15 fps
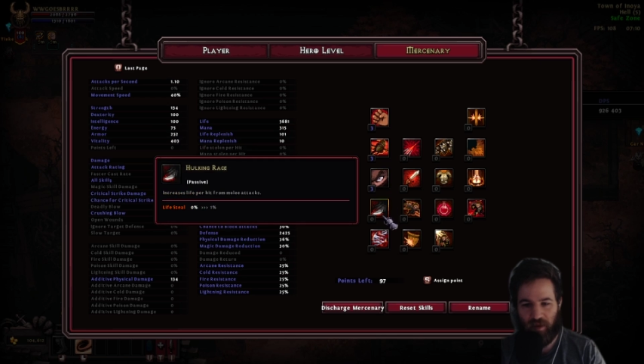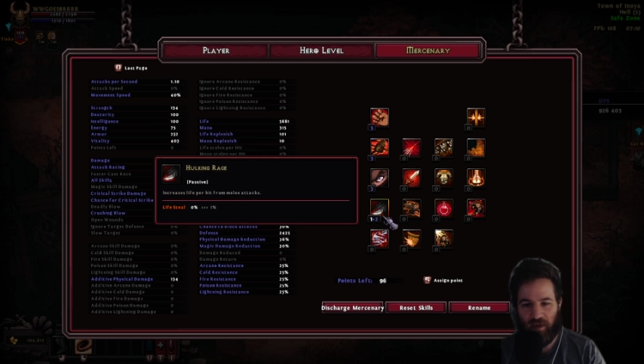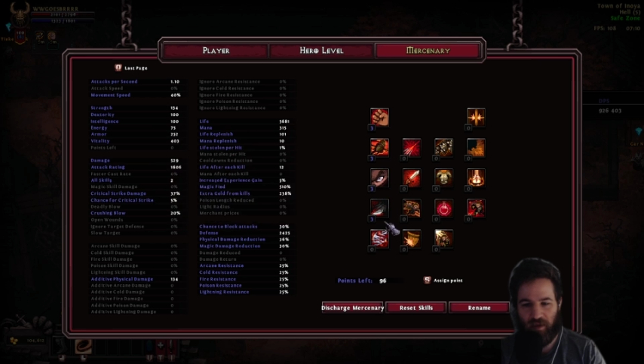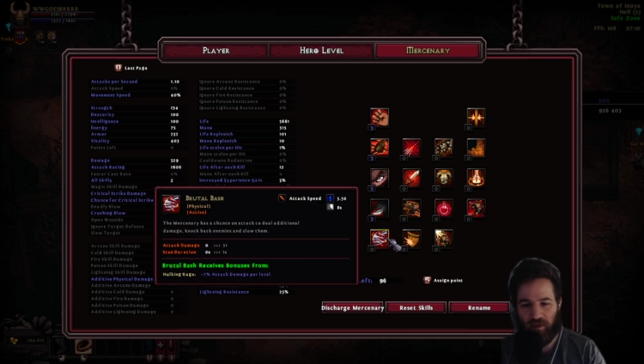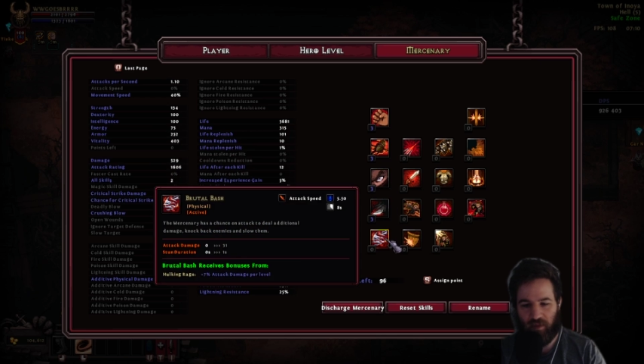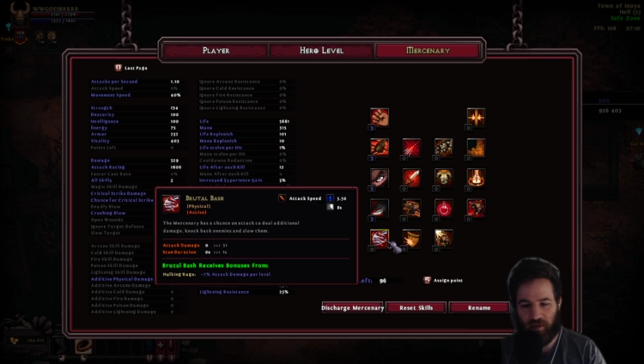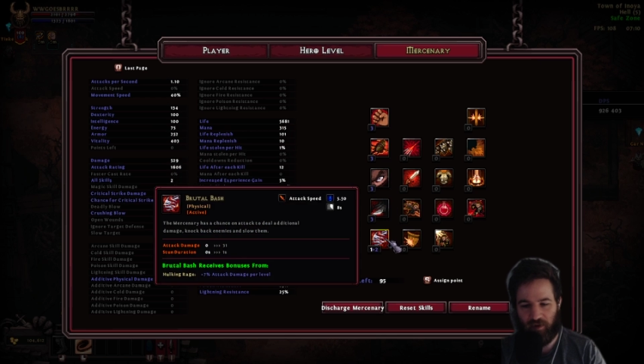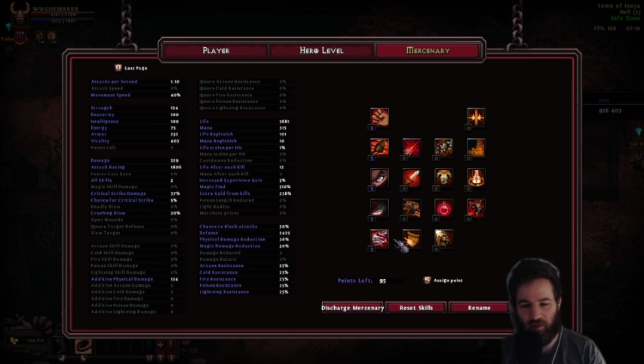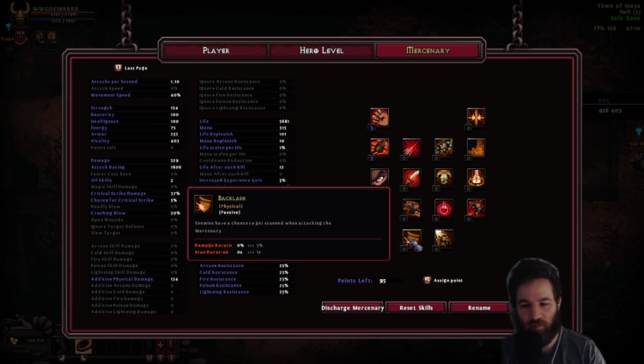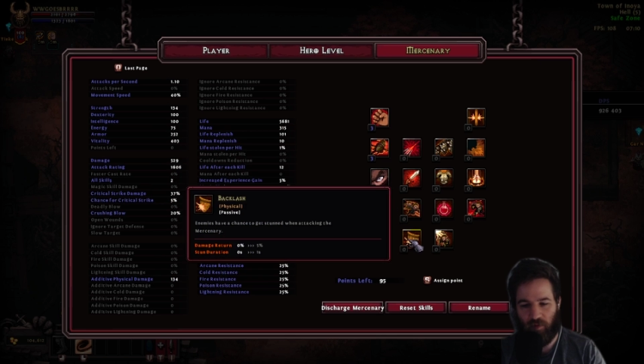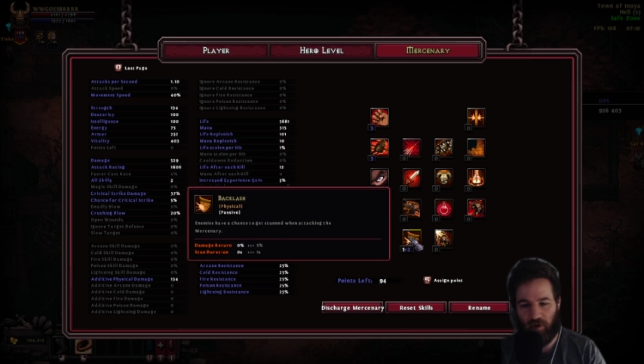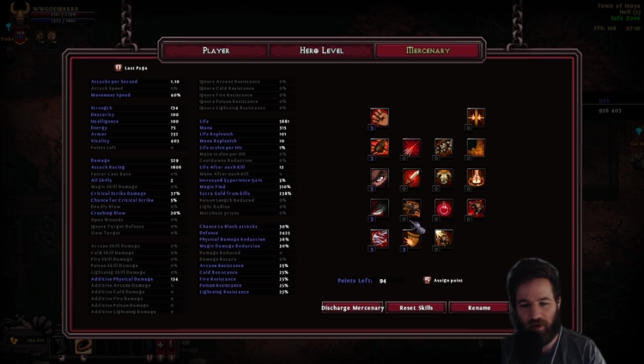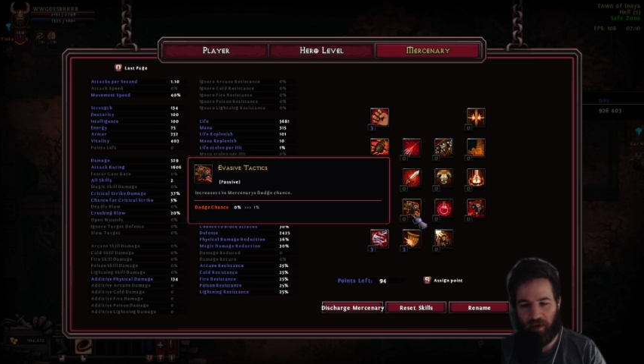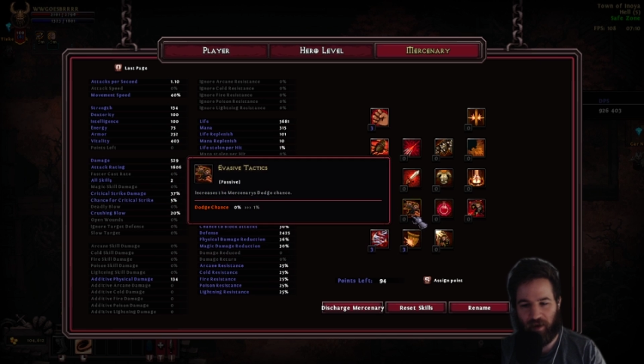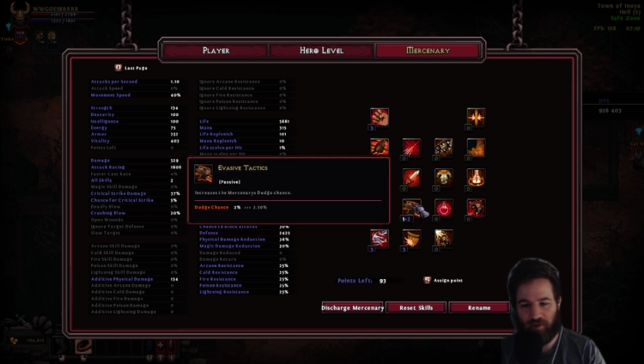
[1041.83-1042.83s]
Like your
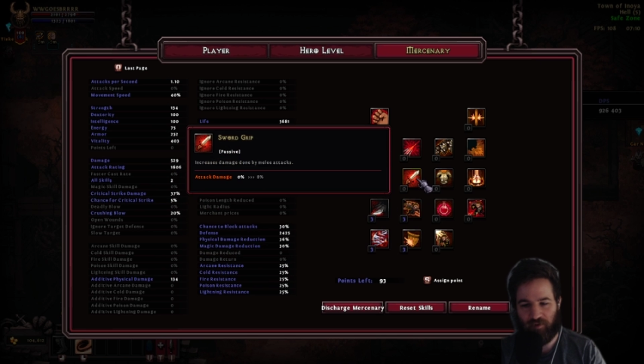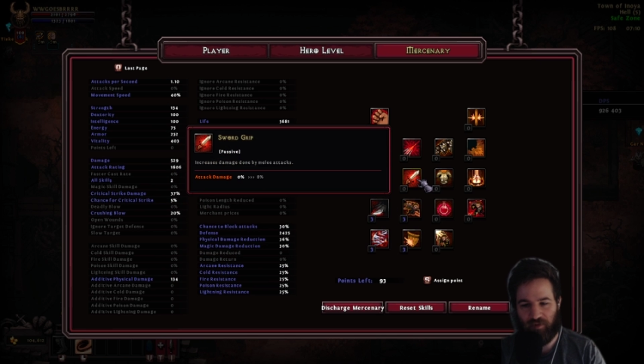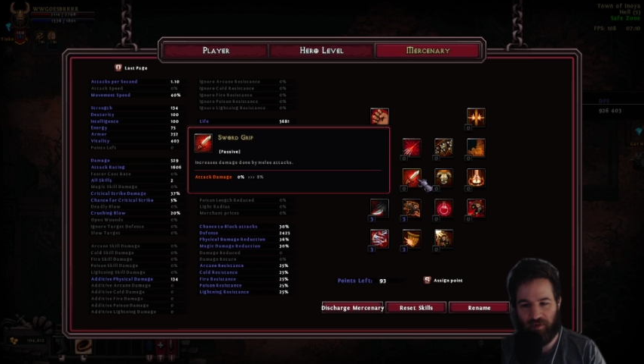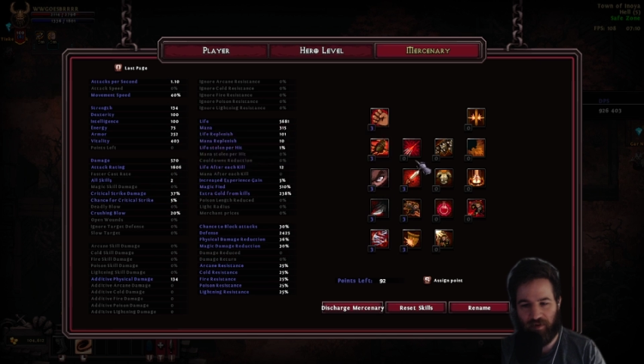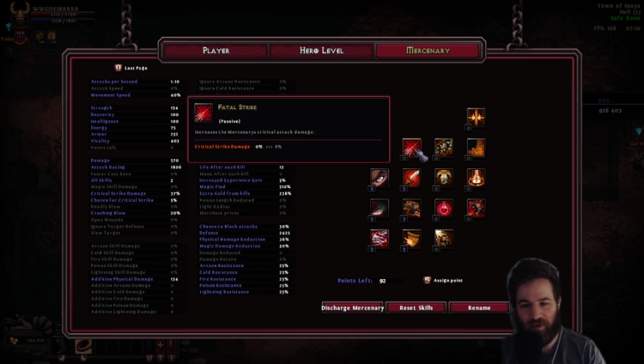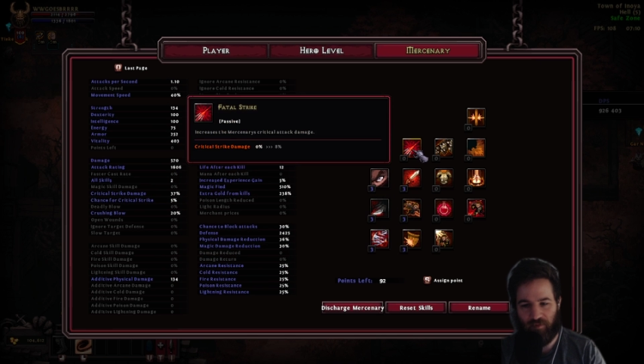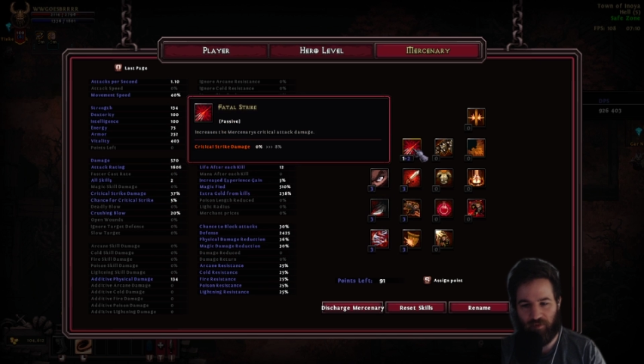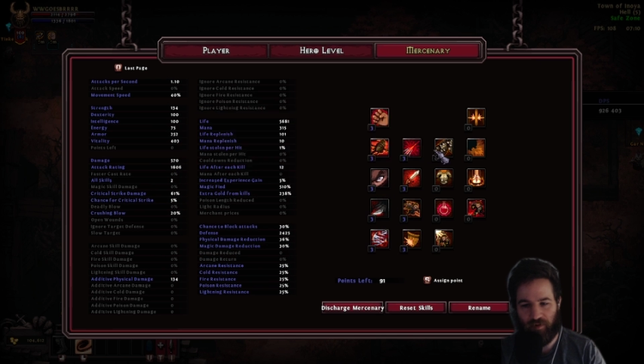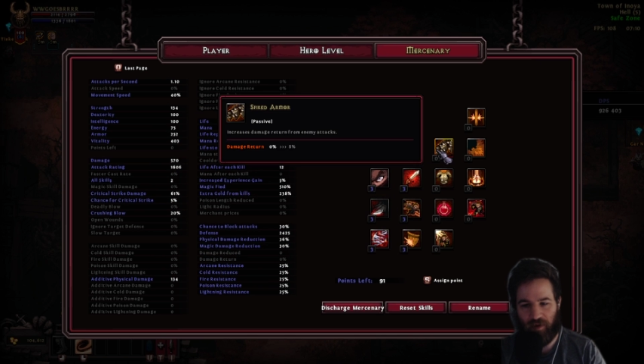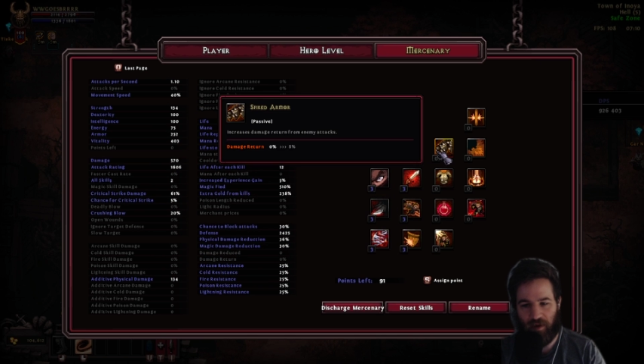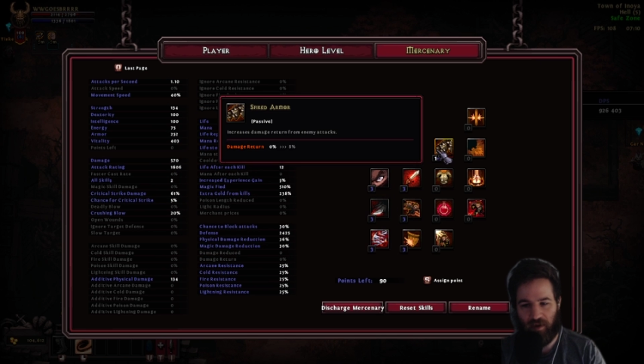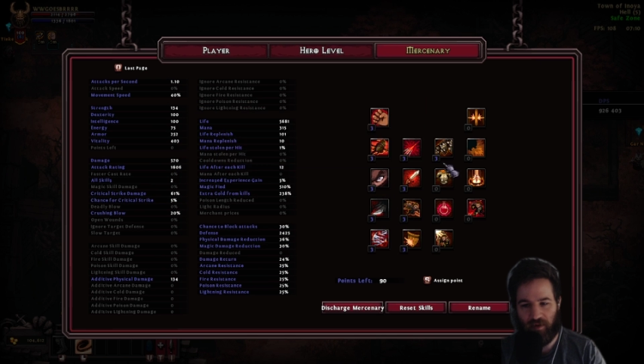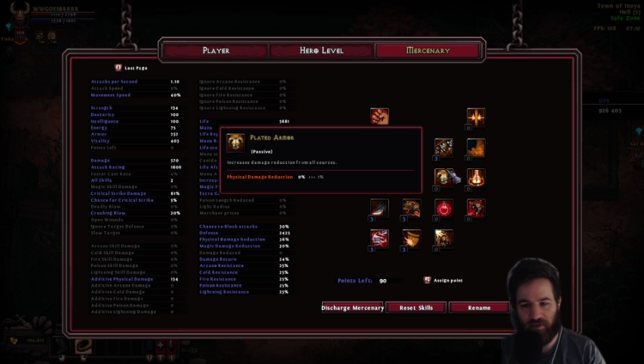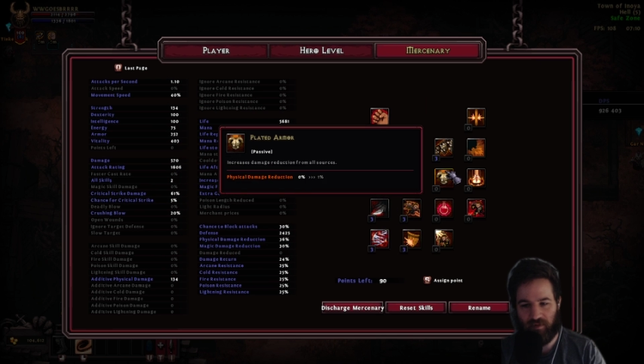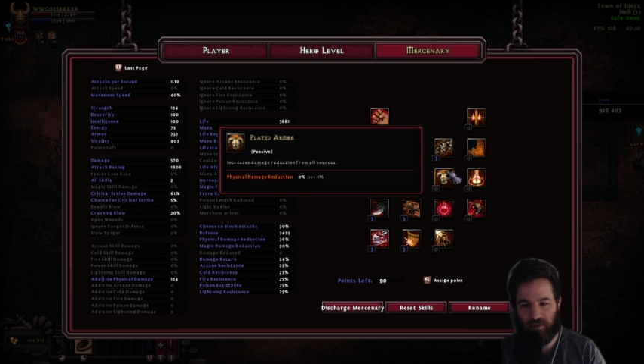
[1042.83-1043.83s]
merc actually never
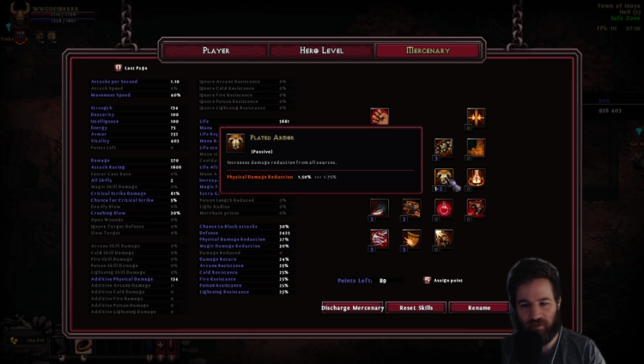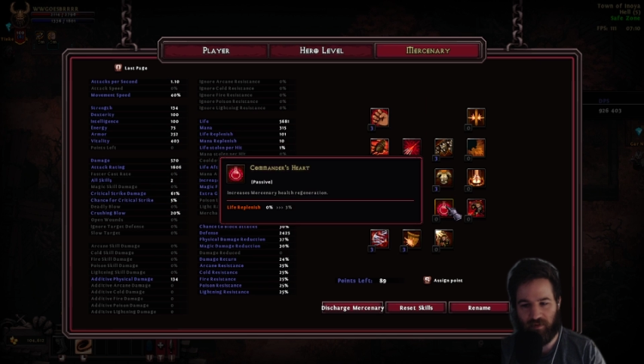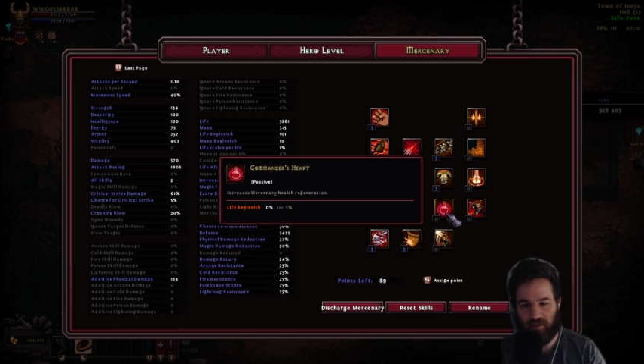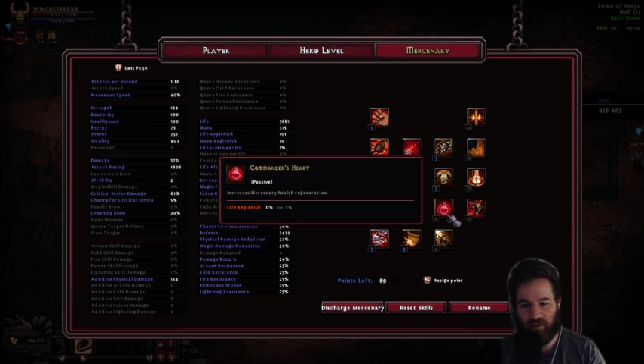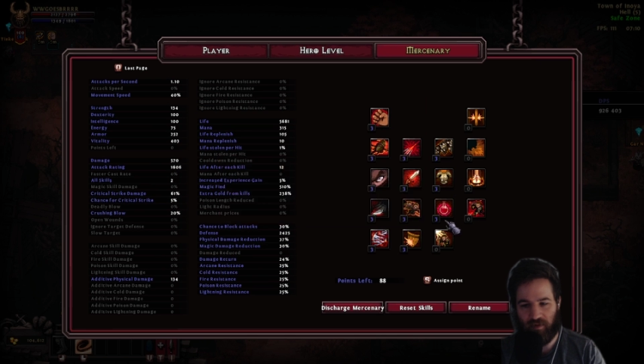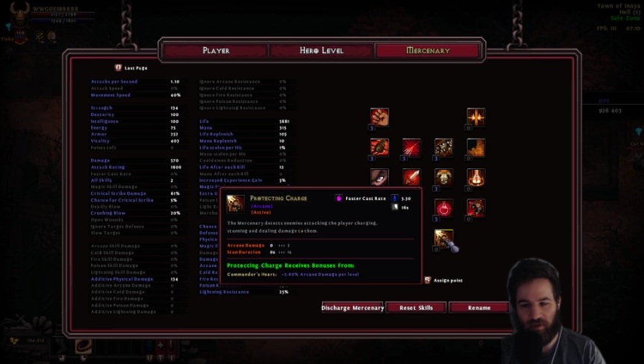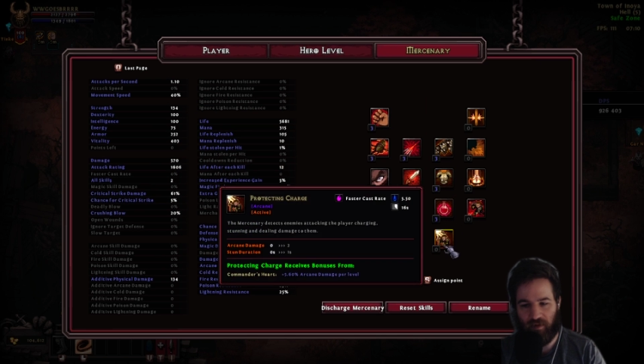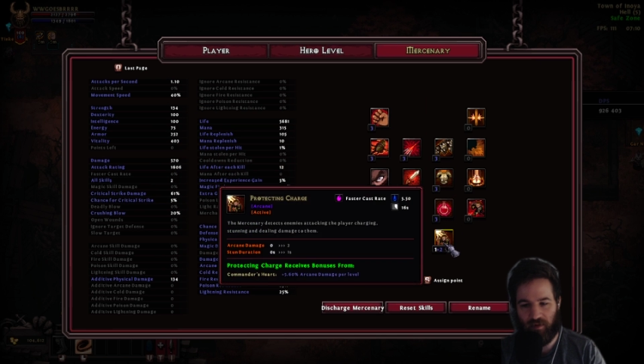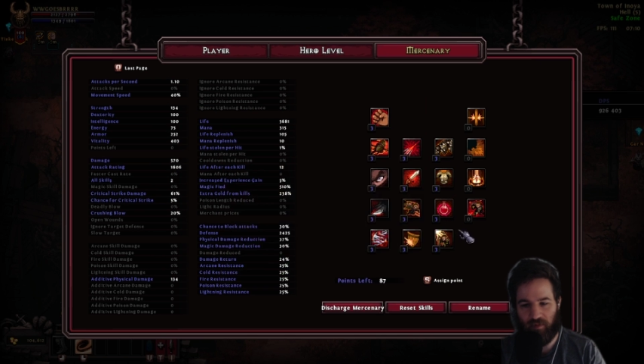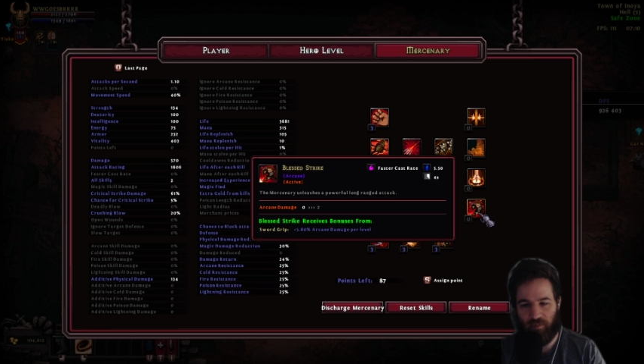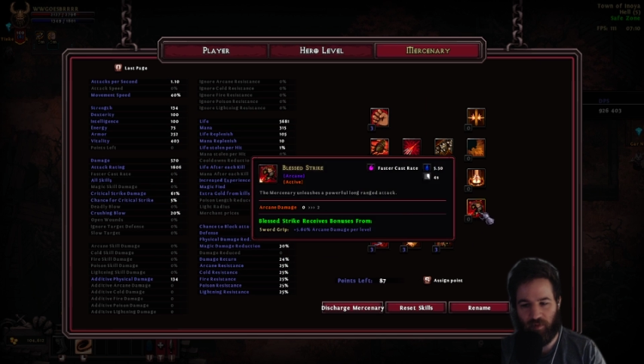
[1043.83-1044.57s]
dies. It's insane.